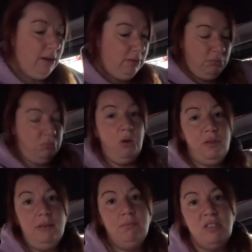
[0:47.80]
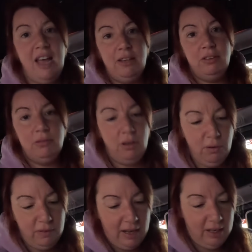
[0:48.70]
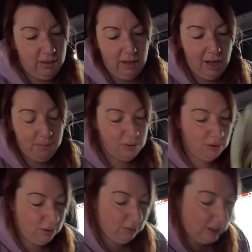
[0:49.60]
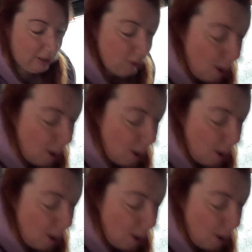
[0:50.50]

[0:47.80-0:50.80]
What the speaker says: nothing. Silent overnight. Absolutely not